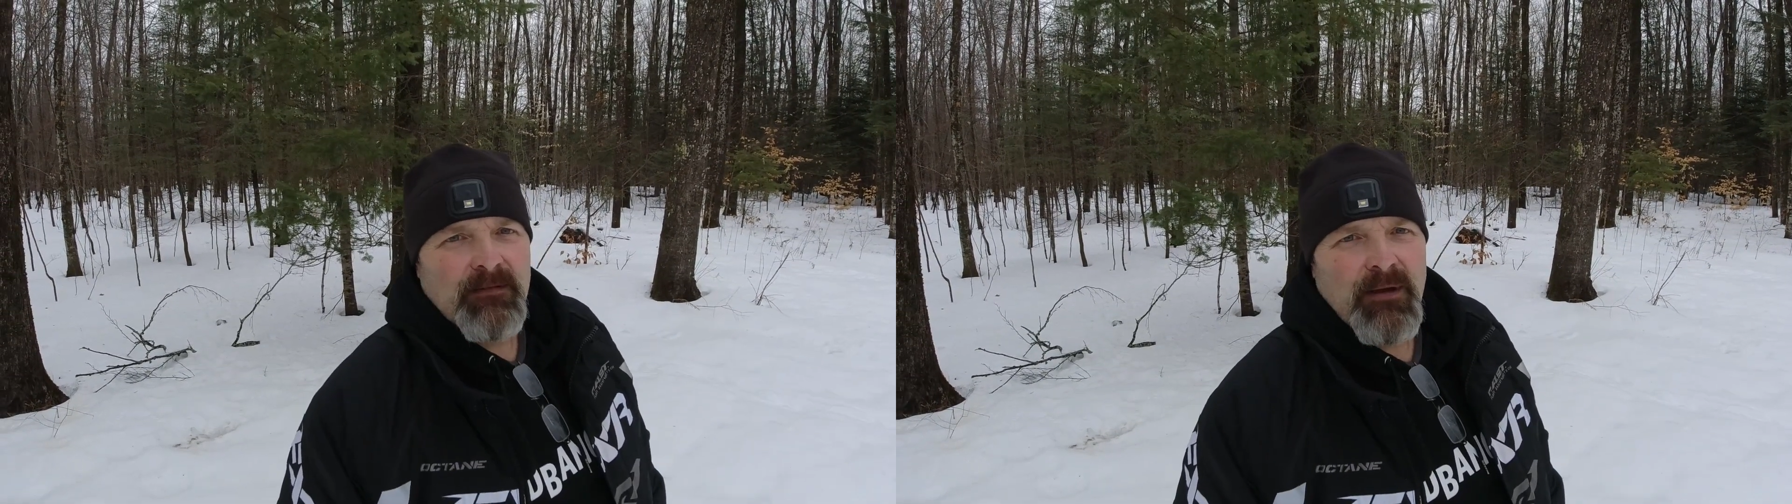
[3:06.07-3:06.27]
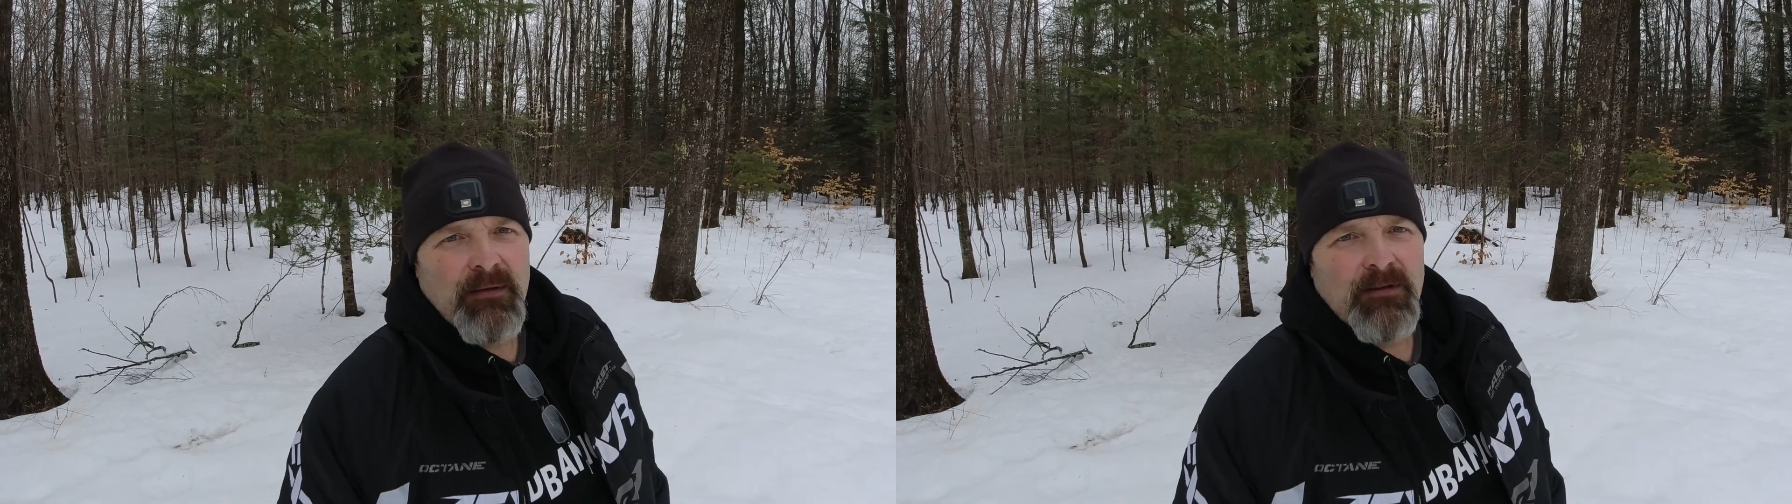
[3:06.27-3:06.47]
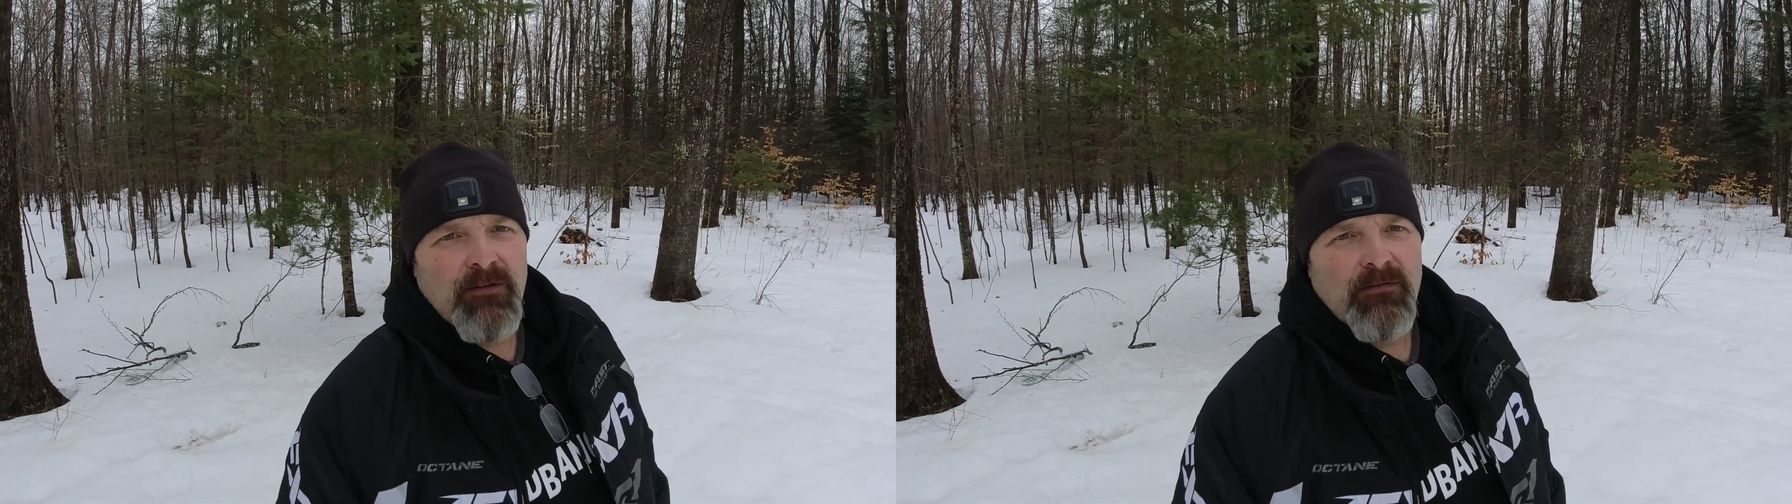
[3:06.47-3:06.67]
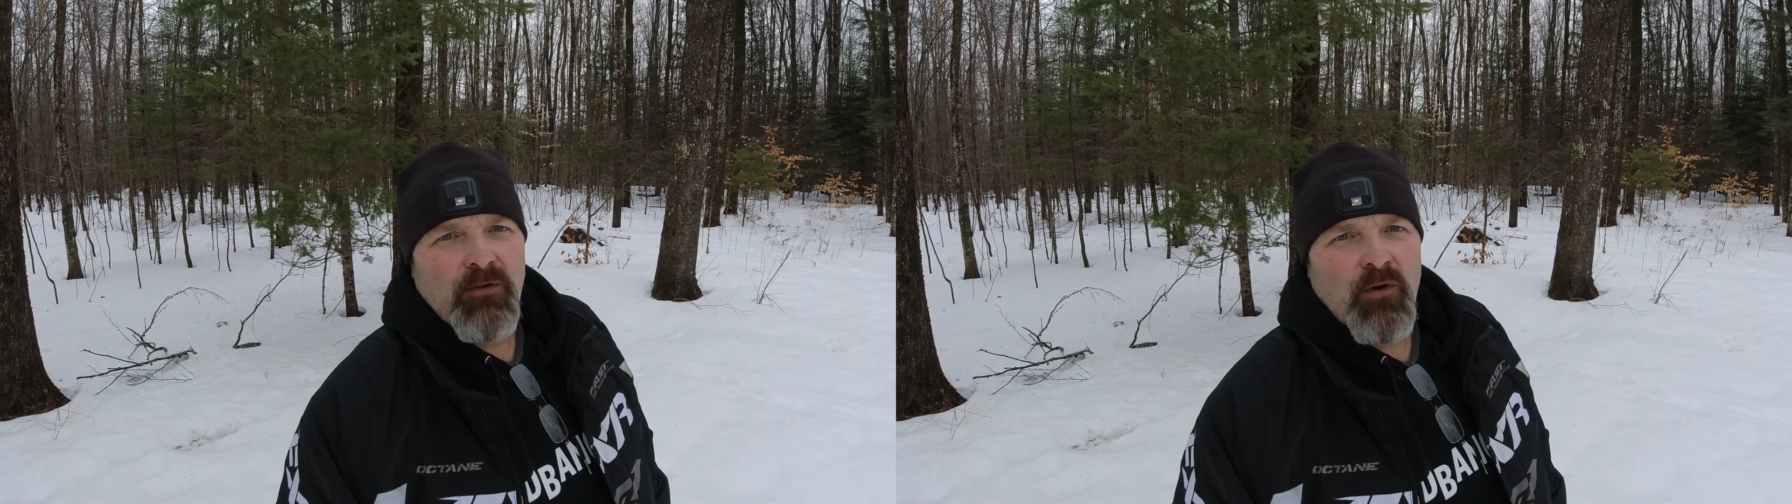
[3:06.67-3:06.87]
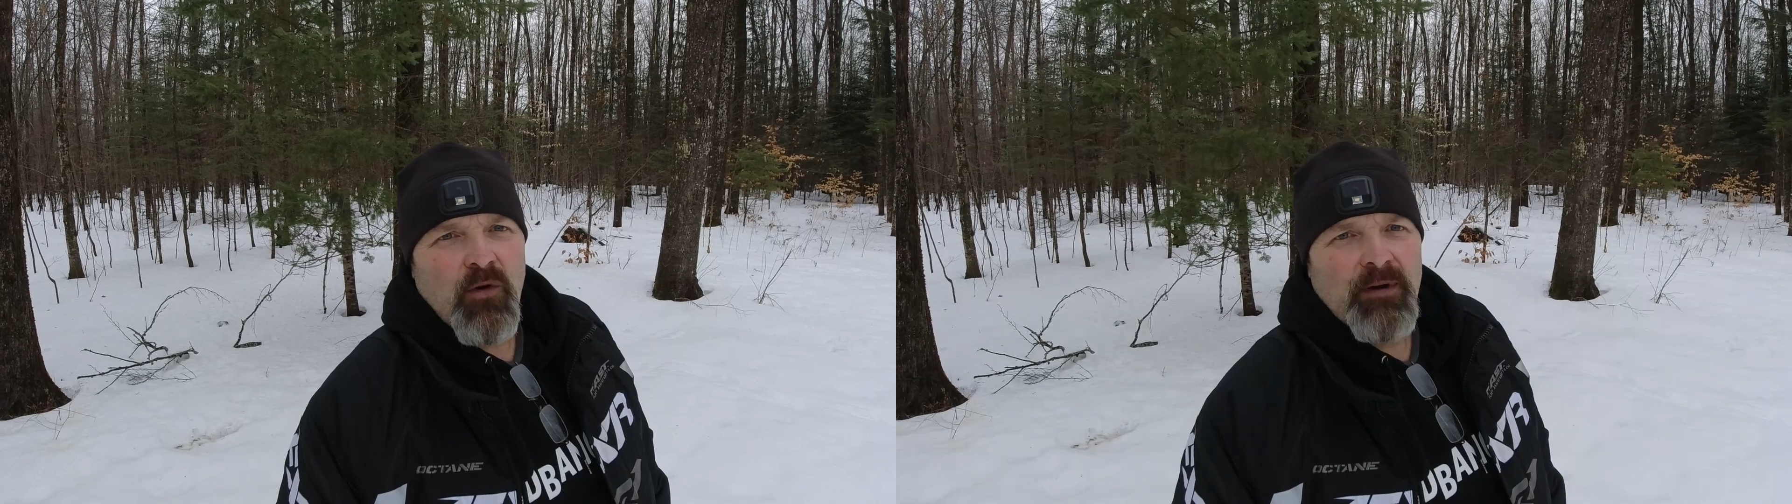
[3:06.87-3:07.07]
maybe the
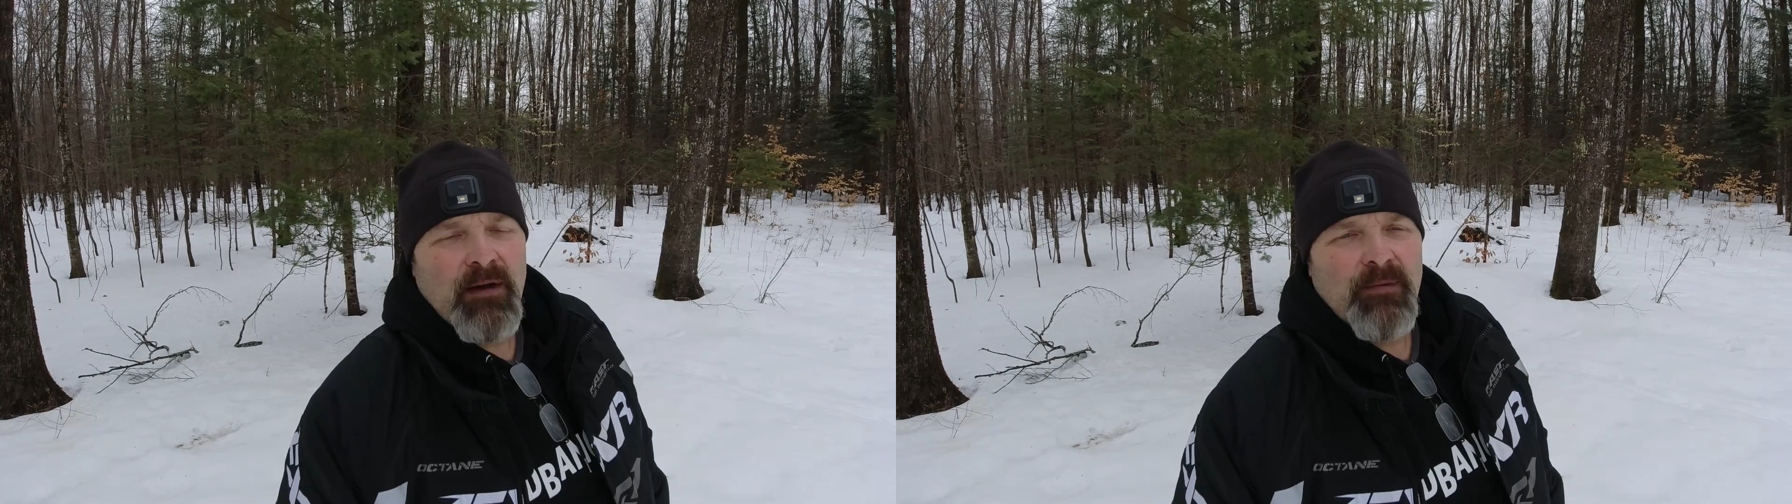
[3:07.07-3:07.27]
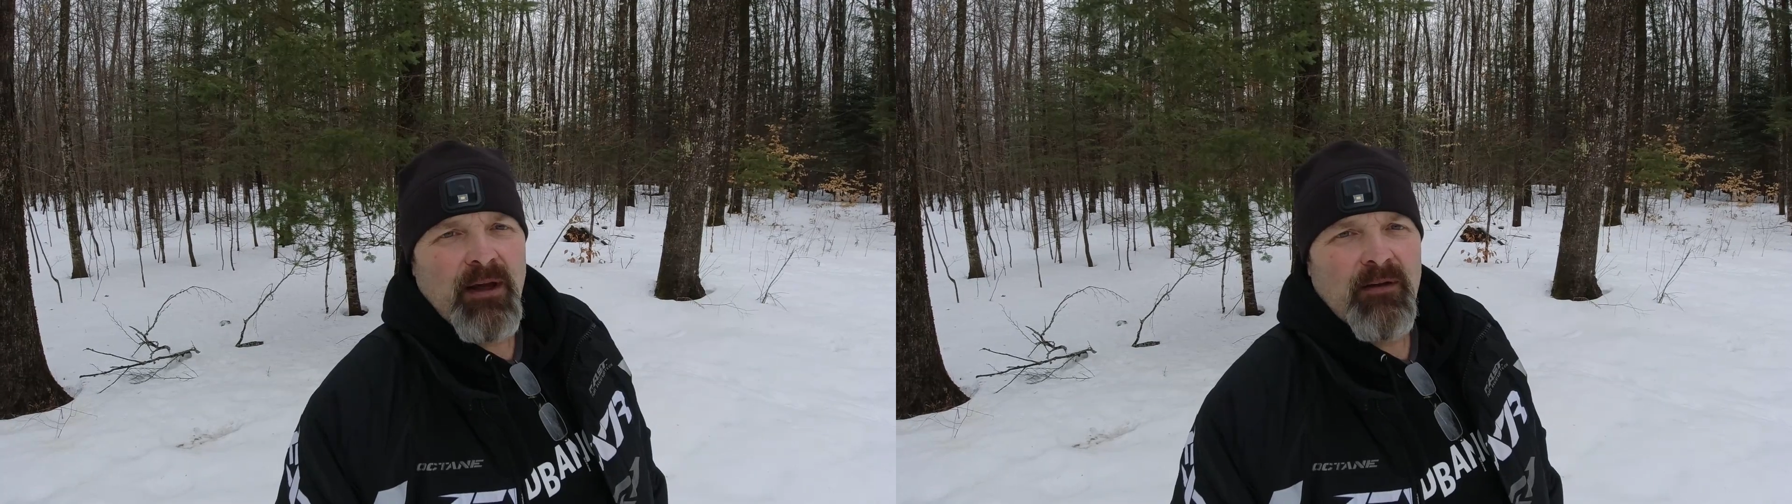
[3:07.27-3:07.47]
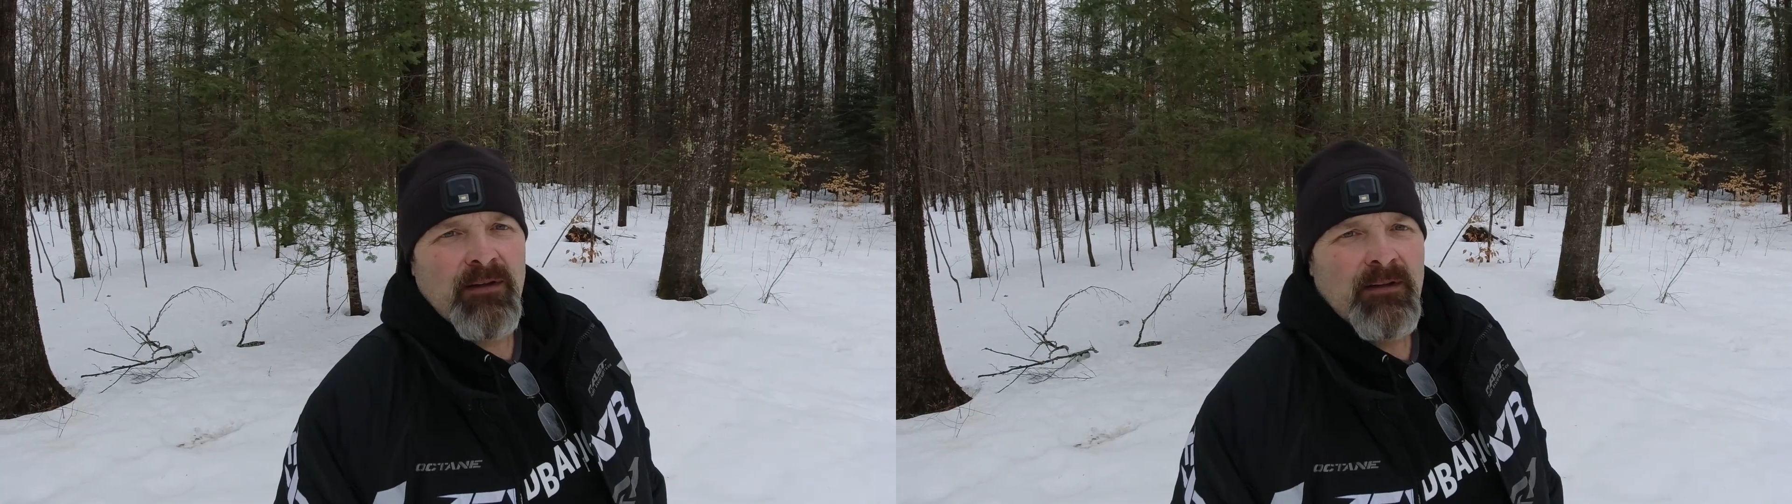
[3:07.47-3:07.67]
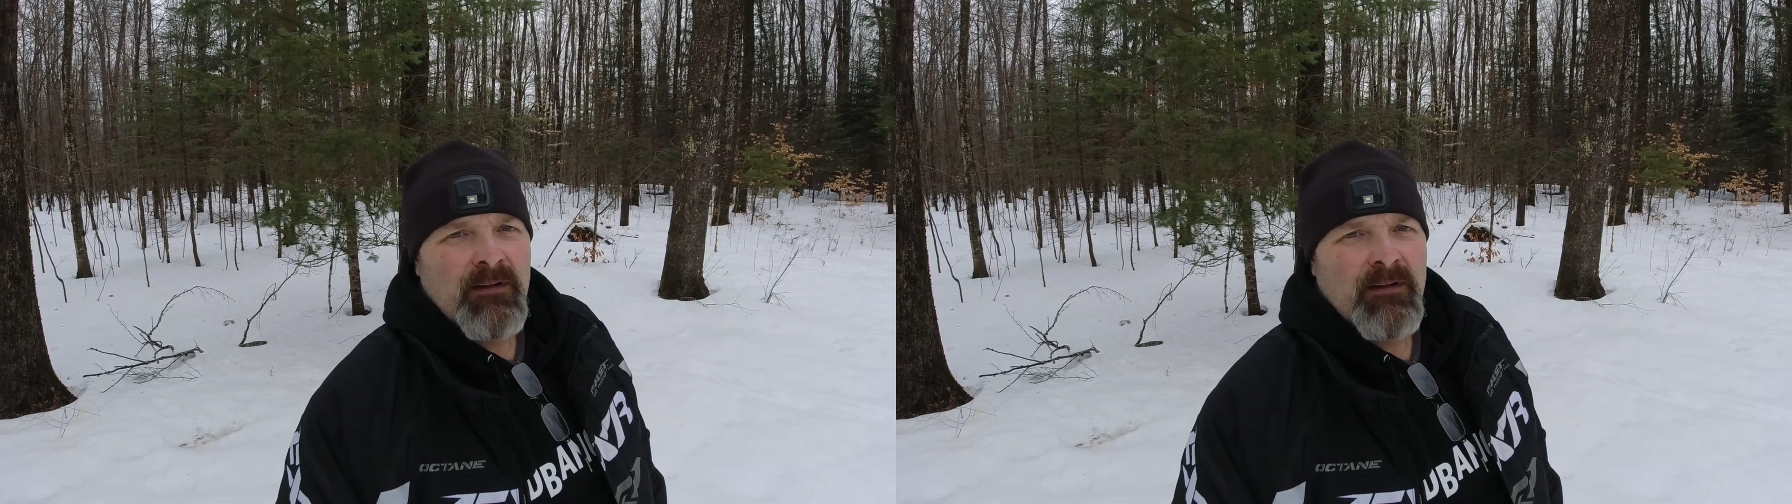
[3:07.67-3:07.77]
river will open up and I'll